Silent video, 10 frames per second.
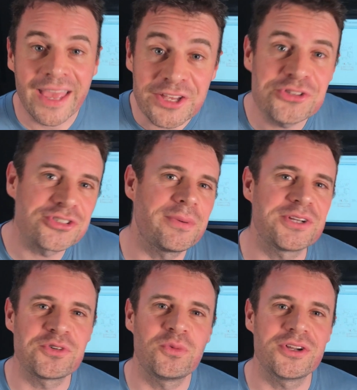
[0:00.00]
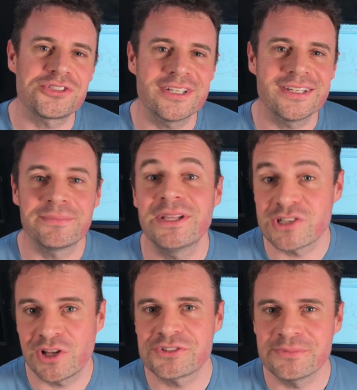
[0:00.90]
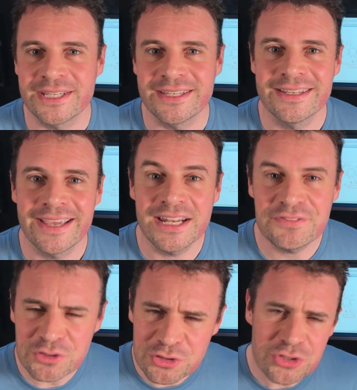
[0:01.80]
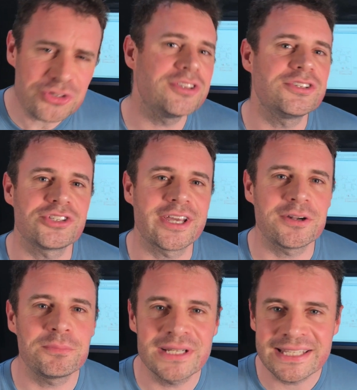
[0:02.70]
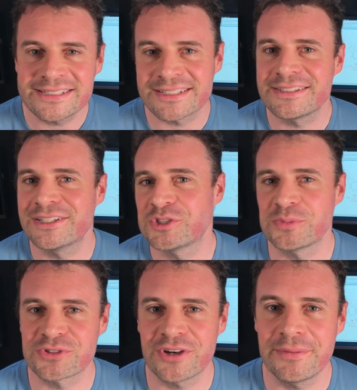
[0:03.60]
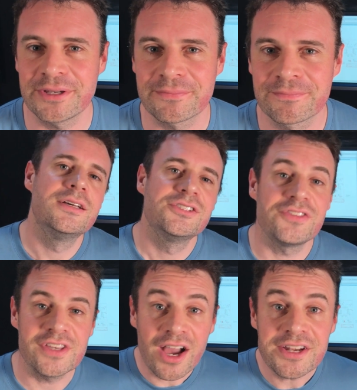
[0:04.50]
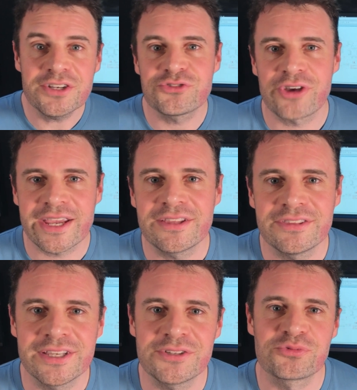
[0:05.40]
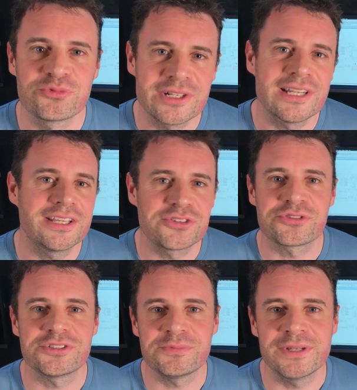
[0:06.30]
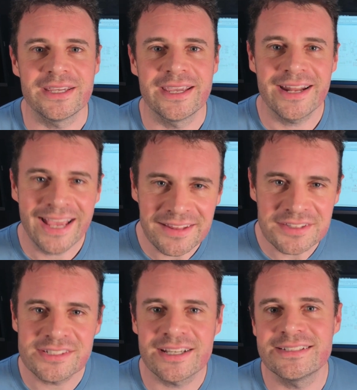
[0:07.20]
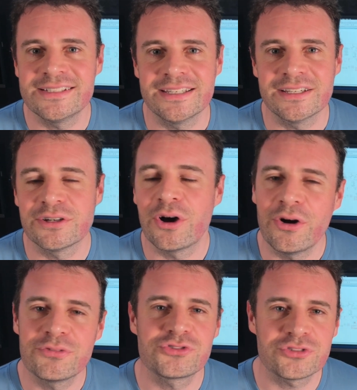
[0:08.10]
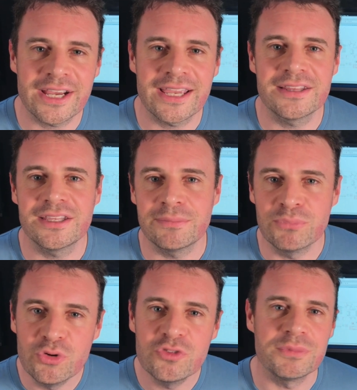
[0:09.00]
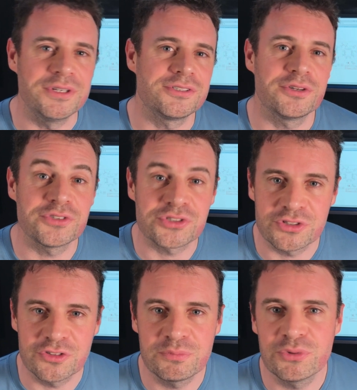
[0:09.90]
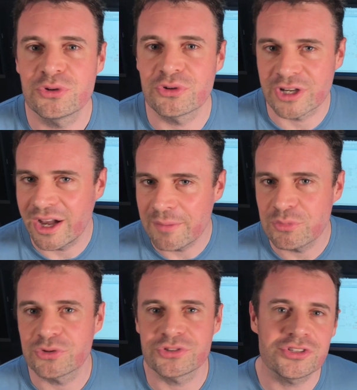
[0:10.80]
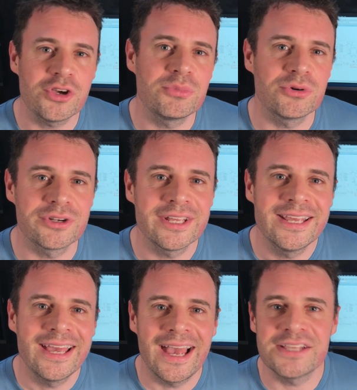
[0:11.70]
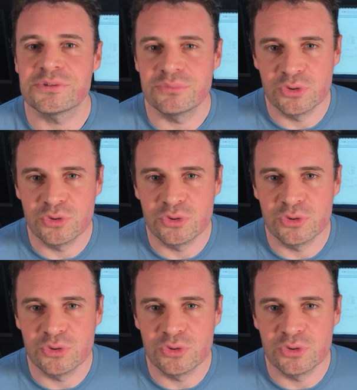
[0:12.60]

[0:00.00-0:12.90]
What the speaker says: Thank you so much for watching, it means a lot to me. And if you're new to this channel, please consider subscribing. So the idea of tracking things really interests me. And I had this idea of tracking the movement of a surfboard or kiteboard or snowboard as it